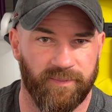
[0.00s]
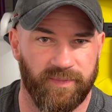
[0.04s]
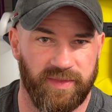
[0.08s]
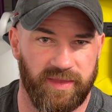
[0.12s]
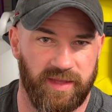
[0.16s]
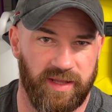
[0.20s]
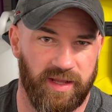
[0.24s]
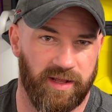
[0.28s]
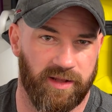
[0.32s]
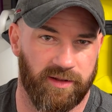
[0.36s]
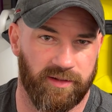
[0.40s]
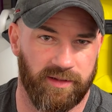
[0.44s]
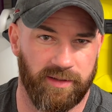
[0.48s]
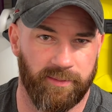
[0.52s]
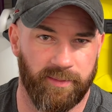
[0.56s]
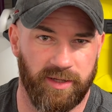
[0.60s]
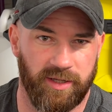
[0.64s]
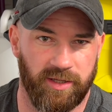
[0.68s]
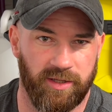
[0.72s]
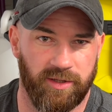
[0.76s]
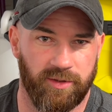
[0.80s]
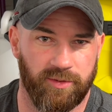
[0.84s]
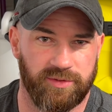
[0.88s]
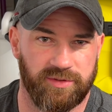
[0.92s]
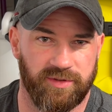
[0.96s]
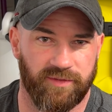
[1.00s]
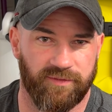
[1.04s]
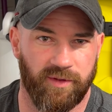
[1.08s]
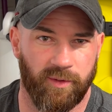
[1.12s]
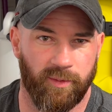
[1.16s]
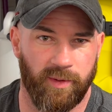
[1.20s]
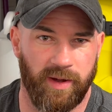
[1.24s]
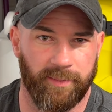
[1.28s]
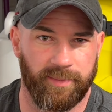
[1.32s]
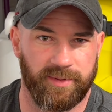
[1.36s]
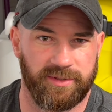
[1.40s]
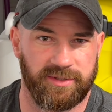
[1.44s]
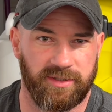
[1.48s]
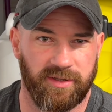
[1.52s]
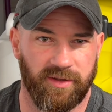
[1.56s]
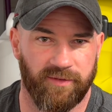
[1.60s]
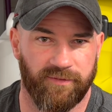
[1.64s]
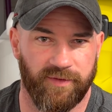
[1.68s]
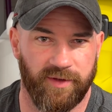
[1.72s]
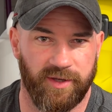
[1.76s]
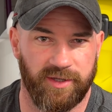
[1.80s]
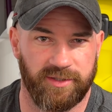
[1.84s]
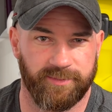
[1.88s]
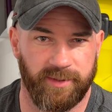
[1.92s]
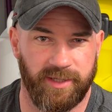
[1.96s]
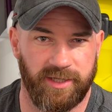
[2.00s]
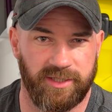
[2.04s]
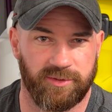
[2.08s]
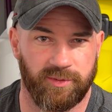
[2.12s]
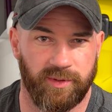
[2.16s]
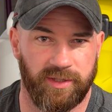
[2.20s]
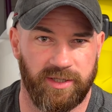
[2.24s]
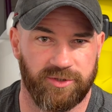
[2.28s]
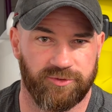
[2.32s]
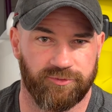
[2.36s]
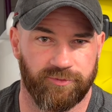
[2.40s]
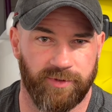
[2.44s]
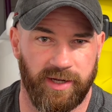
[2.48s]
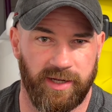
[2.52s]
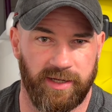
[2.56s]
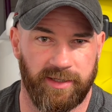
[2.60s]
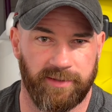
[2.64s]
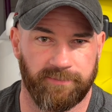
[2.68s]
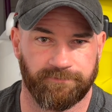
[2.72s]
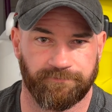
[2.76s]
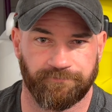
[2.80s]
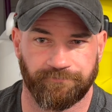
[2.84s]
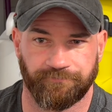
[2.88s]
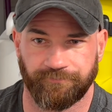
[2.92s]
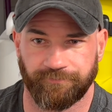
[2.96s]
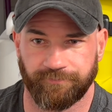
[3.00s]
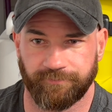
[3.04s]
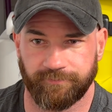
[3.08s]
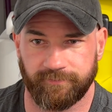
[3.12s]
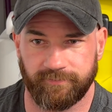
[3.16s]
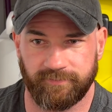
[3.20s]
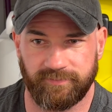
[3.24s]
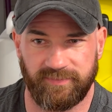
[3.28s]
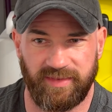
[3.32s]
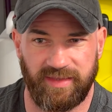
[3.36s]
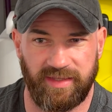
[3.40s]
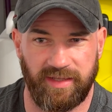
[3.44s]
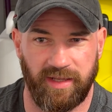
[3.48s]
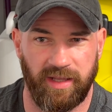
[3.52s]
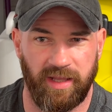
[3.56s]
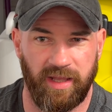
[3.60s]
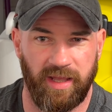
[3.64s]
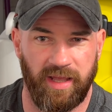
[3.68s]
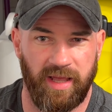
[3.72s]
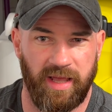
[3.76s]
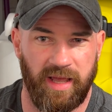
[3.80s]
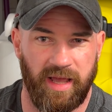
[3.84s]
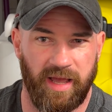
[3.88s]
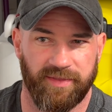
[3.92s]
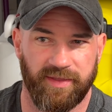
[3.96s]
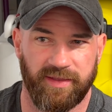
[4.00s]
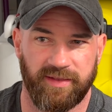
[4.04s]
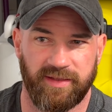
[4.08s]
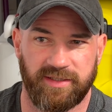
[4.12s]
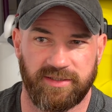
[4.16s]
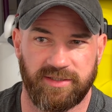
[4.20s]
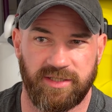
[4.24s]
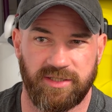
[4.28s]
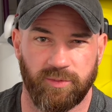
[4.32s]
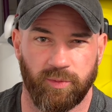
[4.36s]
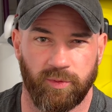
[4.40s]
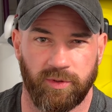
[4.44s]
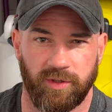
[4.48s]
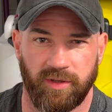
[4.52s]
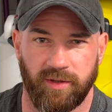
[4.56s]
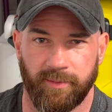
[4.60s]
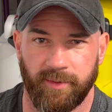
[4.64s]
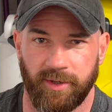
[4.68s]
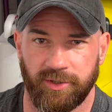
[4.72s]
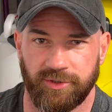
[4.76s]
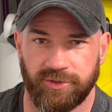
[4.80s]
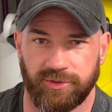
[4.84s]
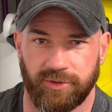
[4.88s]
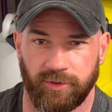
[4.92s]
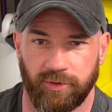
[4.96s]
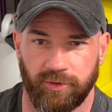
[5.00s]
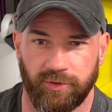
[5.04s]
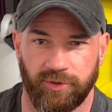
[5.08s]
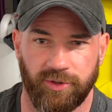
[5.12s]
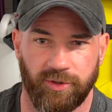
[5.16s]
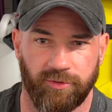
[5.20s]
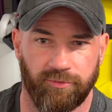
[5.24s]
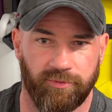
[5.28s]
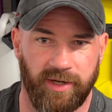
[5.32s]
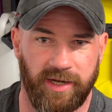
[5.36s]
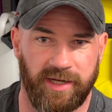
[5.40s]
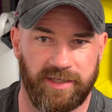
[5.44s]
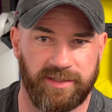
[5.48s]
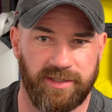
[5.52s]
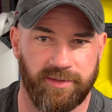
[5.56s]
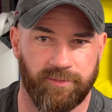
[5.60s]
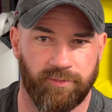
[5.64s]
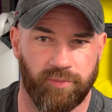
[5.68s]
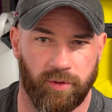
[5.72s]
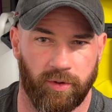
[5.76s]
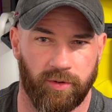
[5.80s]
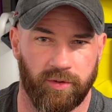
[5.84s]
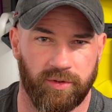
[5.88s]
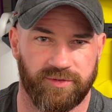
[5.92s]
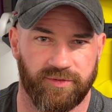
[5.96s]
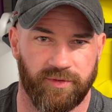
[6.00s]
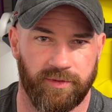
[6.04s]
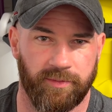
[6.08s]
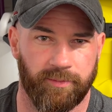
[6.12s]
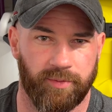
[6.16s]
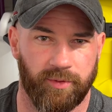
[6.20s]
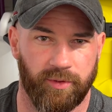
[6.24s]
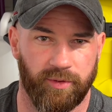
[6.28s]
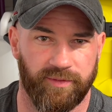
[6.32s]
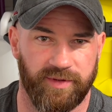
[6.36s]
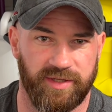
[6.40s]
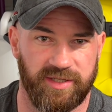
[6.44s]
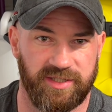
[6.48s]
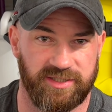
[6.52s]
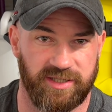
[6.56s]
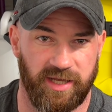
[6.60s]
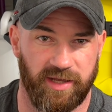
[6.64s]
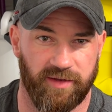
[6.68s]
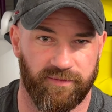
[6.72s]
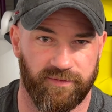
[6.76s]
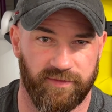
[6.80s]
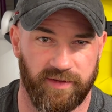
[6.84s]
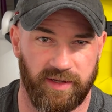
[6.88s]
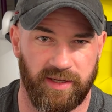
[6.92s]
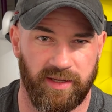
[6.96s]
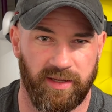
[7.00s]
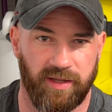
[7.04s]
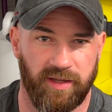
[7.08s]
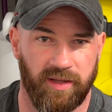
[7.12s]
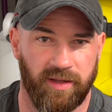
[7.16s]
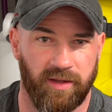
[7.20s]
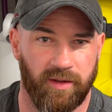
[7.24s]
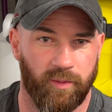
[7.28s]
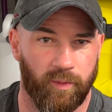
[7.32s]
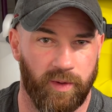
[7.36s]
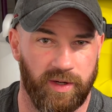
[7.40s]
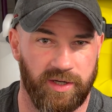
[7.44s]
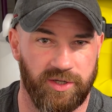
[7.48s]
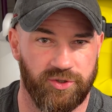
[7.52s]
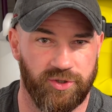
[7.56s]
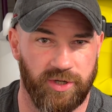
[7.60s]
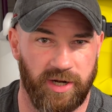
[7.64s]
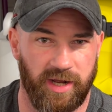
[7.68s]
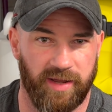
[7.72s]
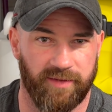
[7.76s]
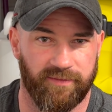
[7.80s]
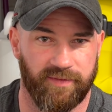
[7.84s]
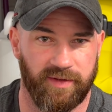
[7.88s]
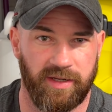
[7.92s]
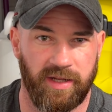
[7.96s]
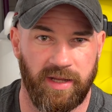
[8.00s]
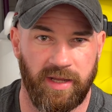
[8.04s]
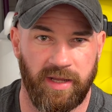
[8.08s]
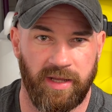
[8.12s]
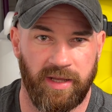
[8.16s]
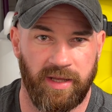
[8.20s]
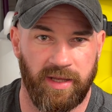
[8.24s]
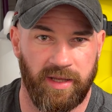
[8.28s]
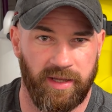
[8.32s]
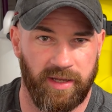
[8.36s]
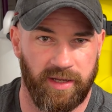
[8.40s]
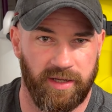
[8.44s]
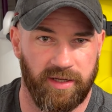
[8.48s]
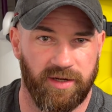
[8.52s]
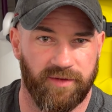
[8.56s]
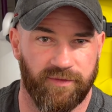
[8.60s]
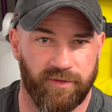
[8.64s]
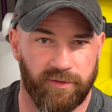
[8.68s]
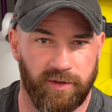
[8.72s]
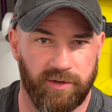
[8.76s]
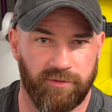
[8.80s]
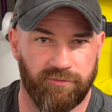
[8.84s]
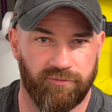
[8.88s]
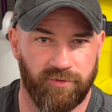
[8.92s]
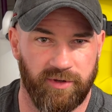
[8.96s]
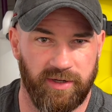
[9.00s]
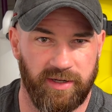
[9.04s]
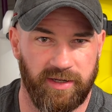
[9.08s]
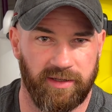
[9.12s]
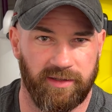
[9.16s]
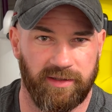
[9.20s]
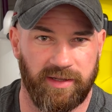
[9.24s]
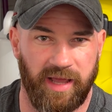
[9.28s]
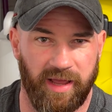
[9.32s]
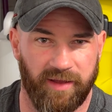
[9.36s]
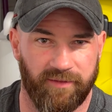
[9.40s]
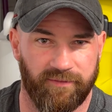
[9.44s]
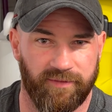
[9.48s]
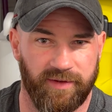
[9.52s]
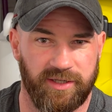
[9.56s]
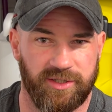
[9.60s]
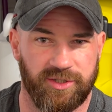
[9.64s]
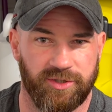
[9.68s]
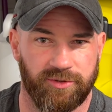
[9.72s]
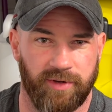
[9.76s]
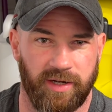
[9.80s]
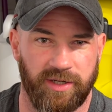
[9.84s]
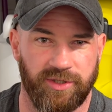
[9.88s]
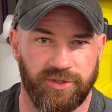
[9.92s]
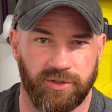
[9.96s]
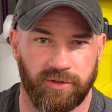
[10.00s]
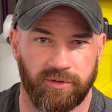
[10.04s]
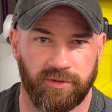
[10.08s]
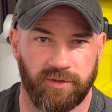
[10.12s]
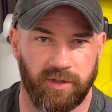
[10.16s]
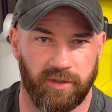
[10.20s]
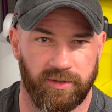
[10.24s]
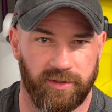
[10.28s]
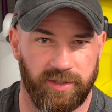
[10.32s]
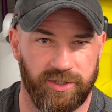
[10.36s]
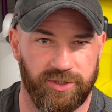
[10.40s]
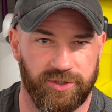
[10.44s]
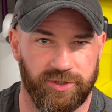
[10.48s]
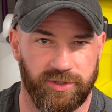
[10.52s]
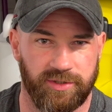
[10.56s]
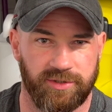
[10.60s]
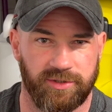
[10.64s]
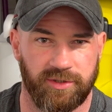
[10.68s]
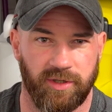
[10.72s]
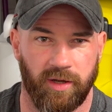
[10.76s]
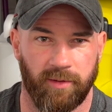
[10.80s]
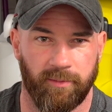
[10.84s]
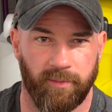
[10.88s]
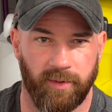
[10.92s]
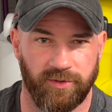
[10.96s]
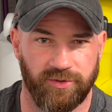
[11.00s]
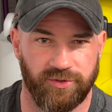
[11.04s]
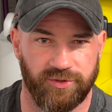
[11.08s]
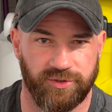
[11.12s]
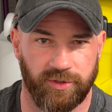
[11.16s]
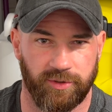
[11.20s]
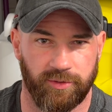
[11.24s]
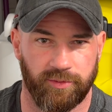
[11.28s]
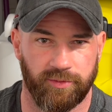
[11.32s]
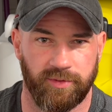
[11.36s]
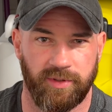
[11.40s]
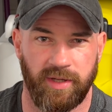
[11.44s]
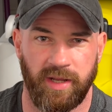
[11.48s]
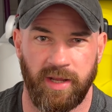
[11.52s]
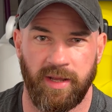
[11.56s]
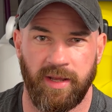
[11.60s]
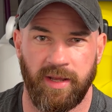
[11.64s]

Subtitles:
it'll limit your use of the wipers in the first place when it's raining. I think this is one of the most underrated products for improving safety when driving. If you're in real heavy torrential conditions or monsoon,